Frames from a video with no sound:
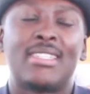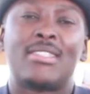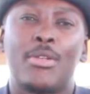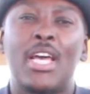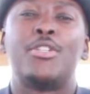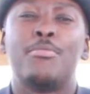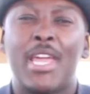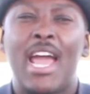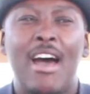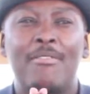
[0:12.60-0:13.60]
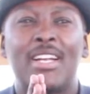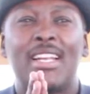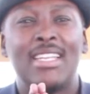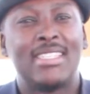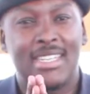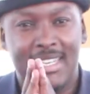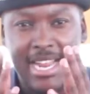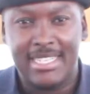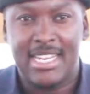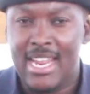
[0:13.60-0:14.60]
so that you may have at least an
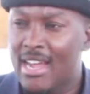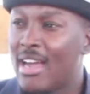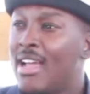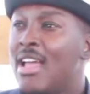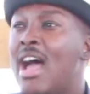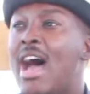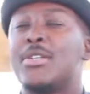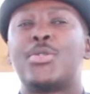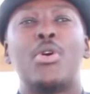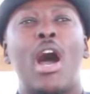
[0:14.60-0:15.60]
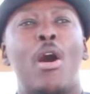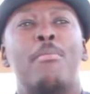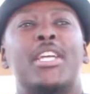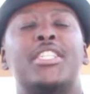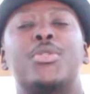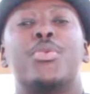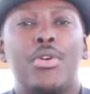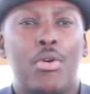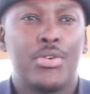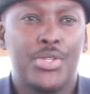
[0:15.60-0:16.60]
idea as to how much it
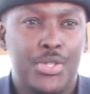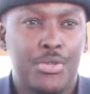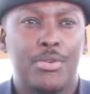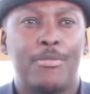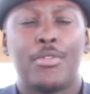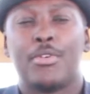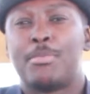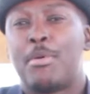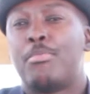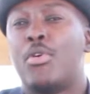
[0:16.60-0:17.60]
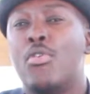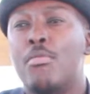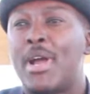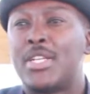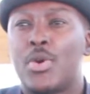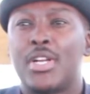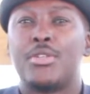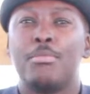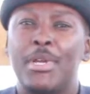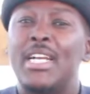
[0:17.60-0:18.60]
would cost you for those people who might want
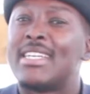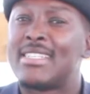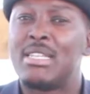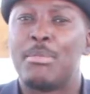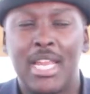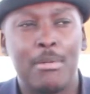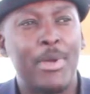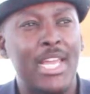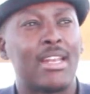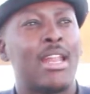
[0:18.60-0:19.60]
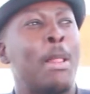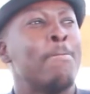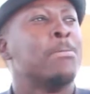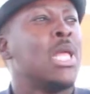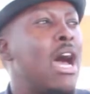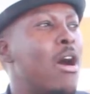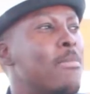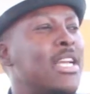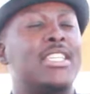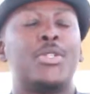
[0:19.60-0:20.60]
to build a similar pen, how
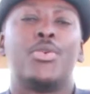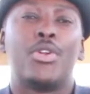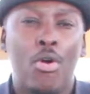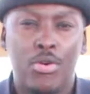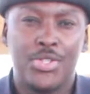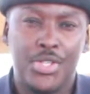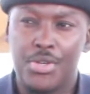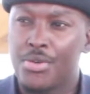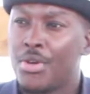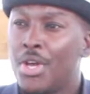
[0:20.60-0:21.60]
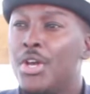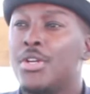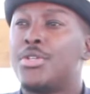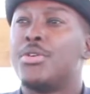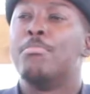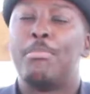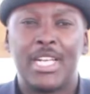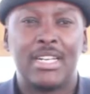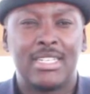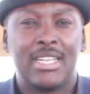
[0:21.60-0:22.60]
much it would cost you to
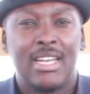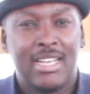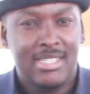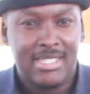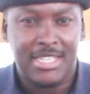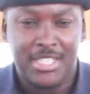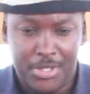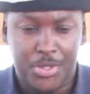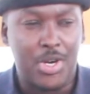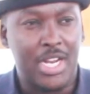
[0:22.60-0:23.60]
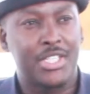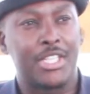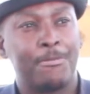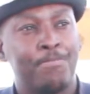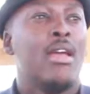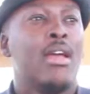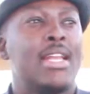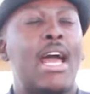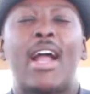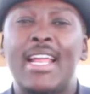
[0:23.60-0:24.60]
build such a structure.
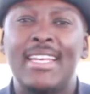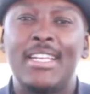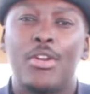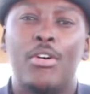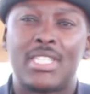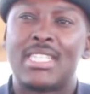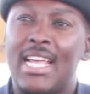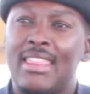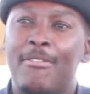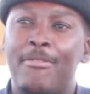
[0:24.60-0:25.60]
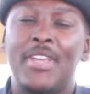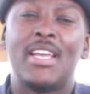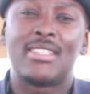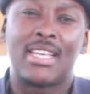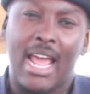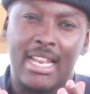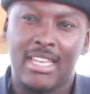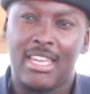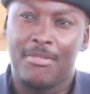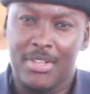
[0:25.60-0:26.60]
Now, kindly note that the figures that I'll
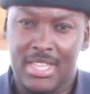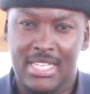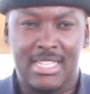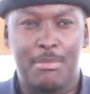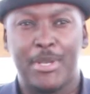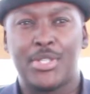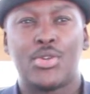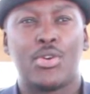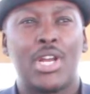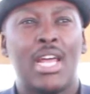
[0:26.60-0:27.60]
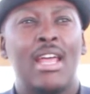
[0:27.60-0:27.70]
give in this episode